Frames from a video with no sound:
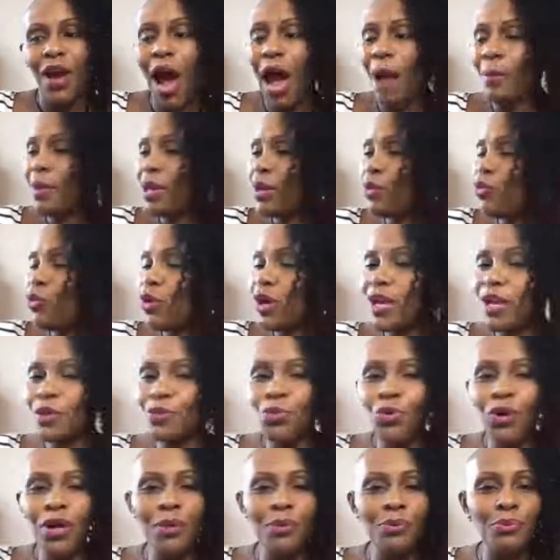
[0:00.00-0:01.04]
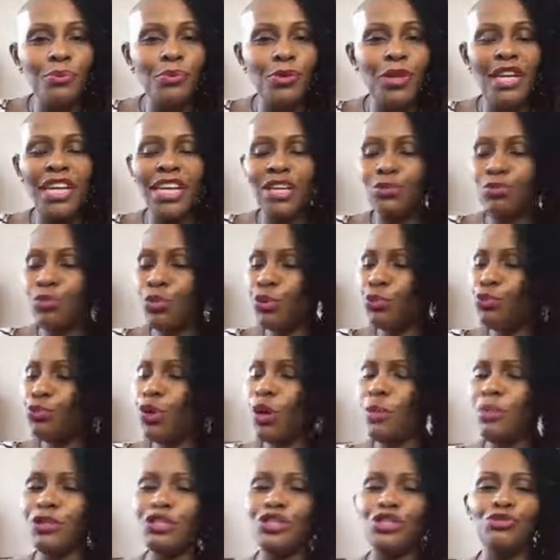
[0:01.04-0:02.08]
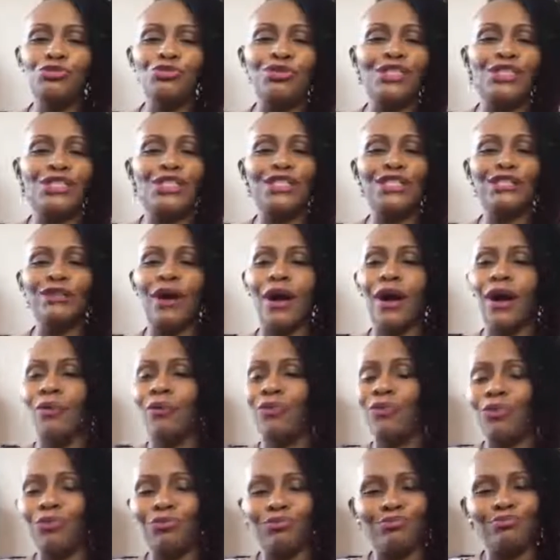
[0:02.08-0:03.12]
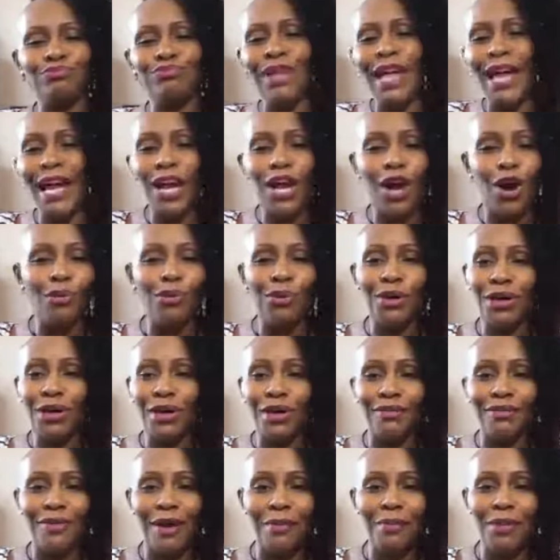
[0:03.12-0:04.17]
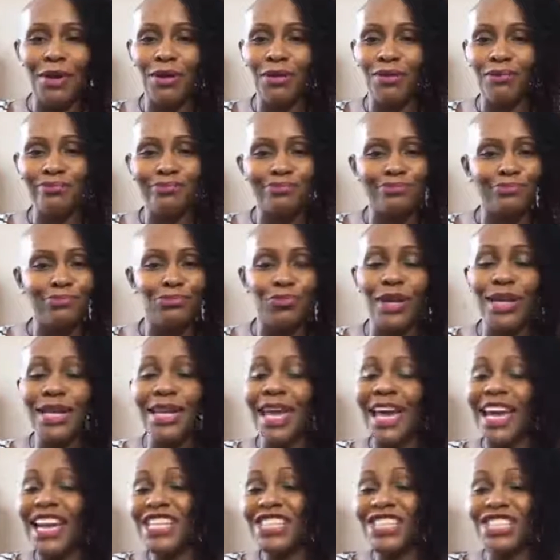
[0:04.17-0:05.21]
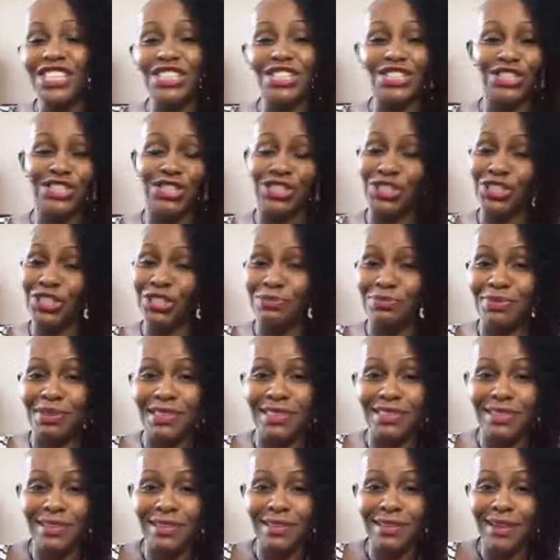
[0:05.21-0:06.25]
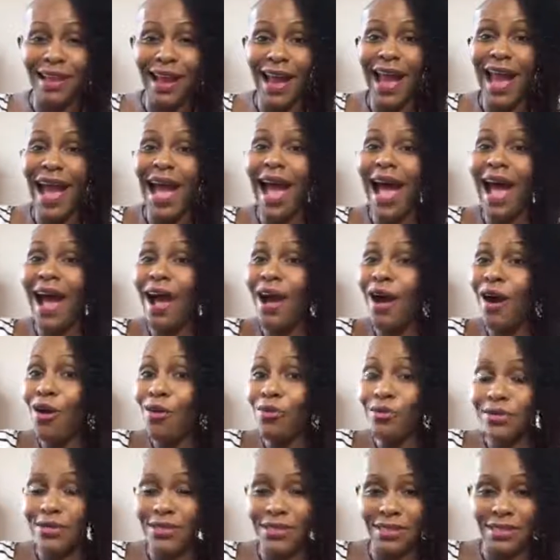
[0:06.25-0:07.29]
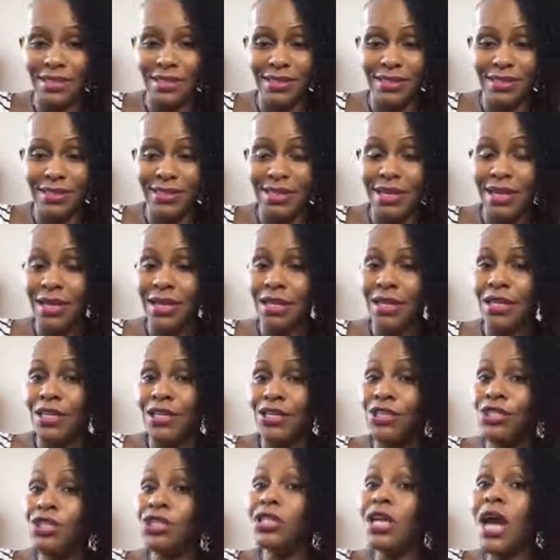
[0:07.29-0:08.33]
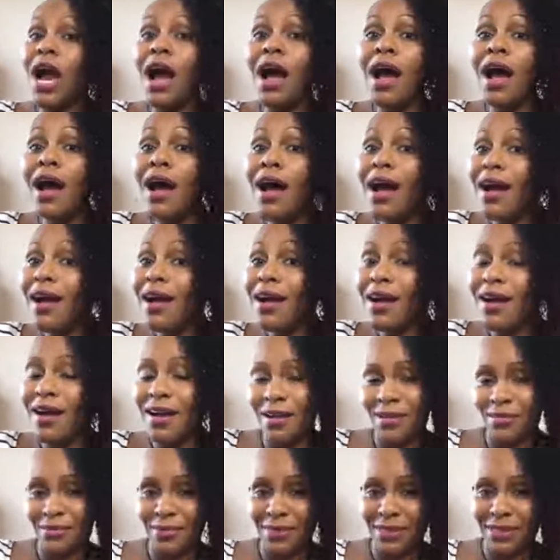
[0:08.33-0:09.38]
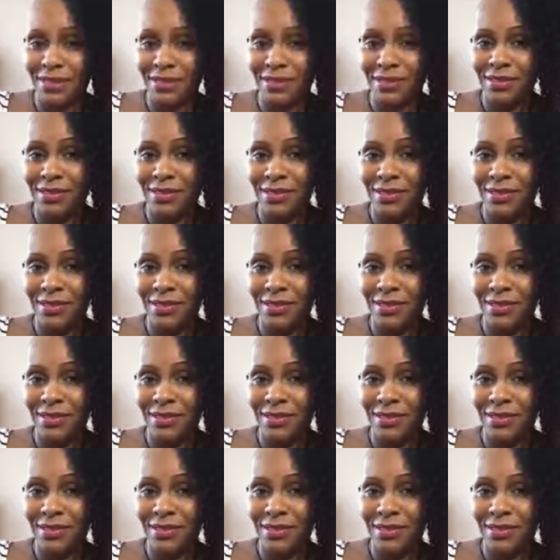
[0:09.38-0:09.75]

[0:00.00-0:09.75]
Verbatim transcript: I mean, what what could, what would you just uh, let go of? I mean, relationships, houses, jobs.